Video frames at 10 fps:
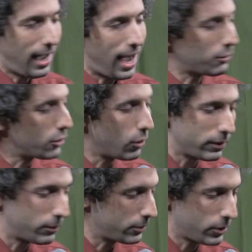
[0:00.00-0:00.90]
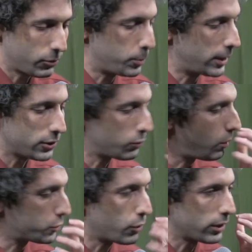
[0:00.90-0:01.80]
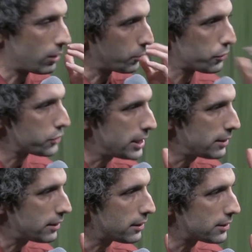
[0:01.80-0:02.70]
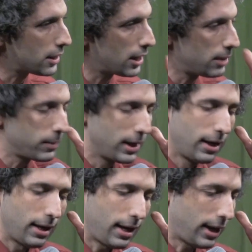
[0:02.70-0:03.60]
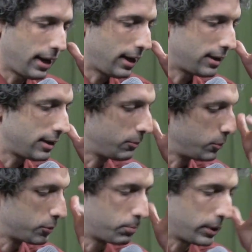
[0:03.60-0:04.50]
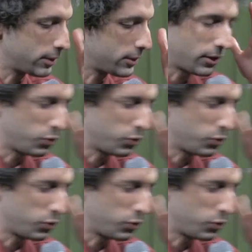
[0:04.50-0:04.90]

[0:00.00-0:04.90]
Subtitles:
I don't know, it was because of what was going on with her teeth at the time. And it was because of the